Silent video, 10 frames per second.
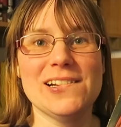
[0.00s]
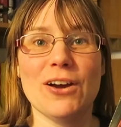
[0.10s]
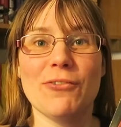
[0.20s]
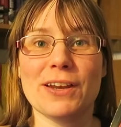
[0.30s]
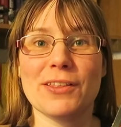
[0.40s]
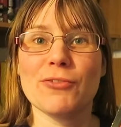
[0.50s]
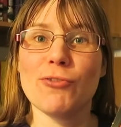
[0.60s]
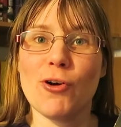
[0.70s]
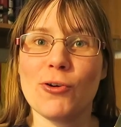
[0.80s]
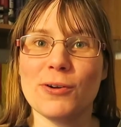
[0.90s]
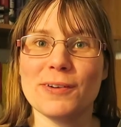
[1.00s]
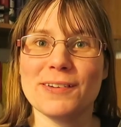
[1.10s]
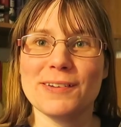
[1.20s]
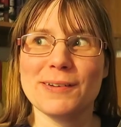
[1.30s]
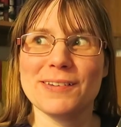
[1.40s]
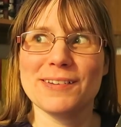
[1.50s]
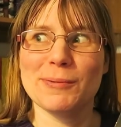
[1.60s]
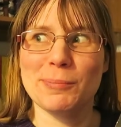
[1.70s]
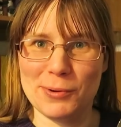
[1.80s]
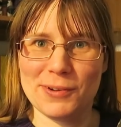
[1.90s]
of getting the wrong
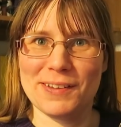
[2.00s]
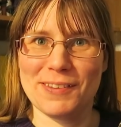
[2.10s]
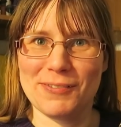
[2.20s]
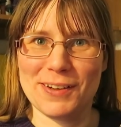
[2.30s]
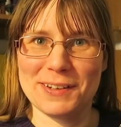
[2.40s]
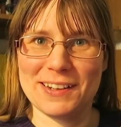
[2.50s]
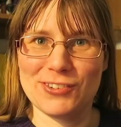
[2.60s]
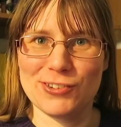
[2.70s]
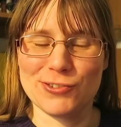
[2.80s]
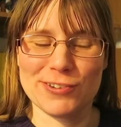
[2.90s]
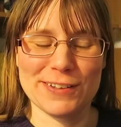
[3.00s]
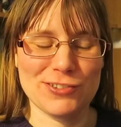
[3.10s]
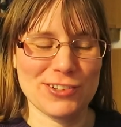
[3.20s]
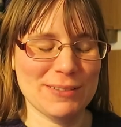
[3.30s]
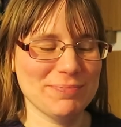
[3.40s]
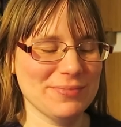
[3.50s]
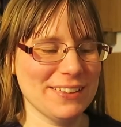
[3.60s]
book in the Foundation trilogy.